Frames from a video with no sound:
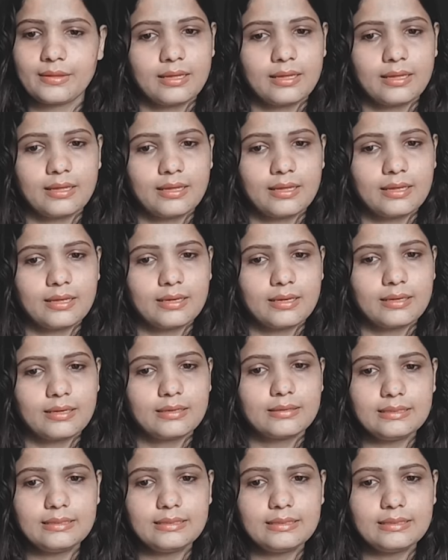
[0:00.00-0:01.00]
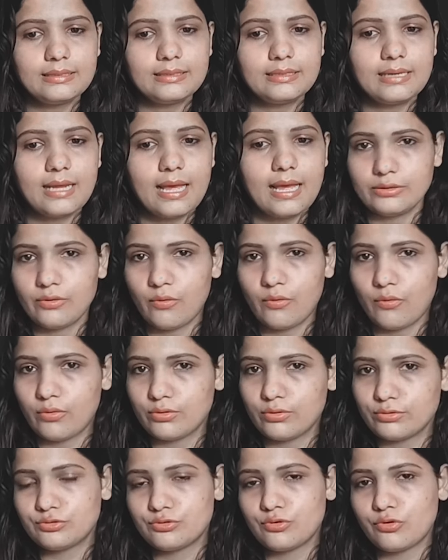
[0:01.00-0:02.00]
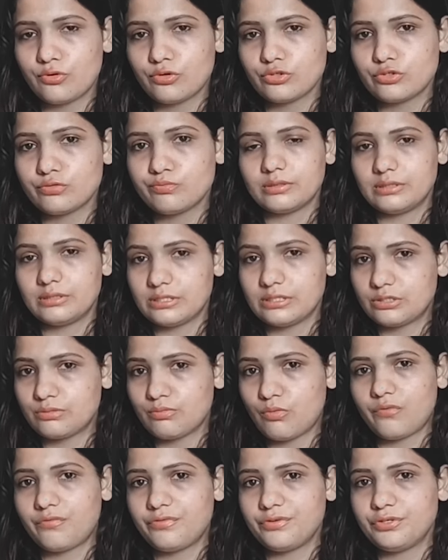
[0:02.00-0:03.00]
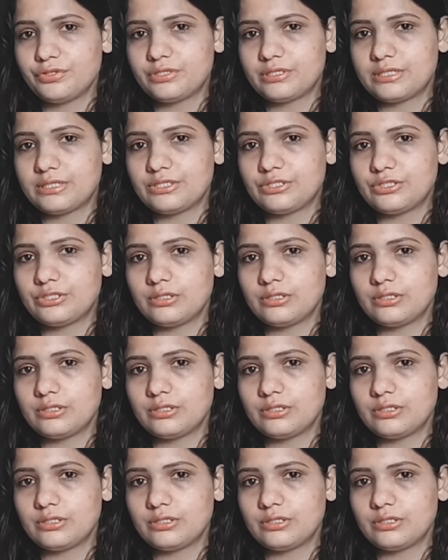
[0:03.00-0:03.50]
Green algae also shows this mode of nutrition.